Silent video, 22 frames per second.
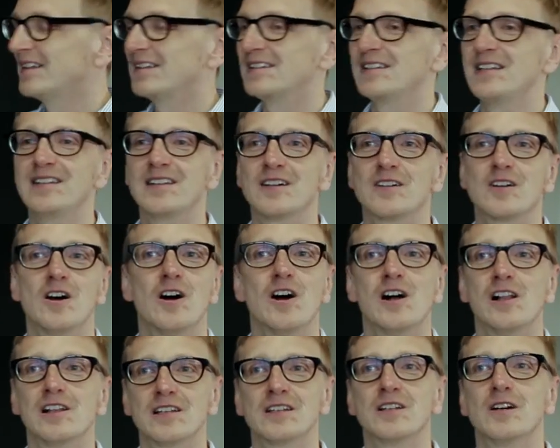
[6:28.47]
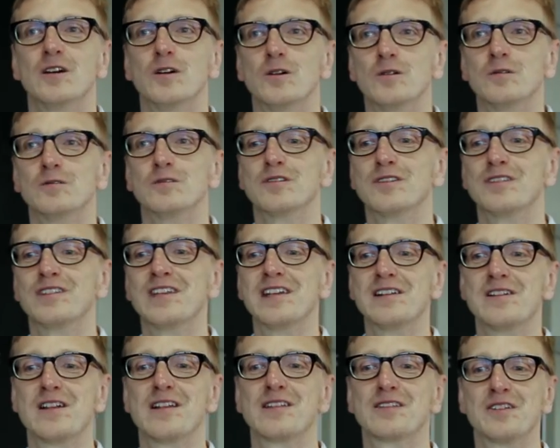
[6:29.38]
These are all, you know,
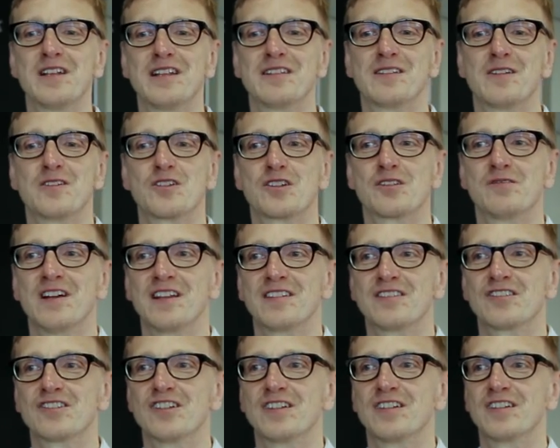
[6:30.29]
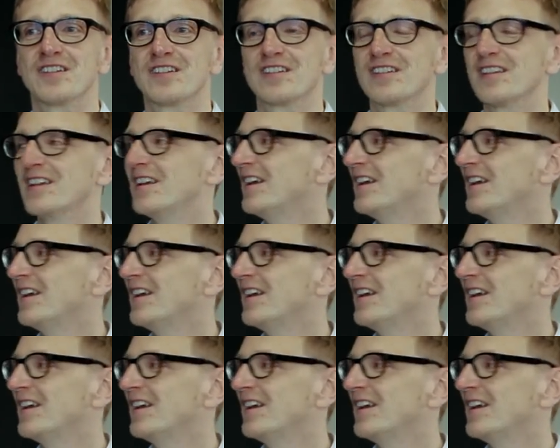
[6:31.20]
serious research questions.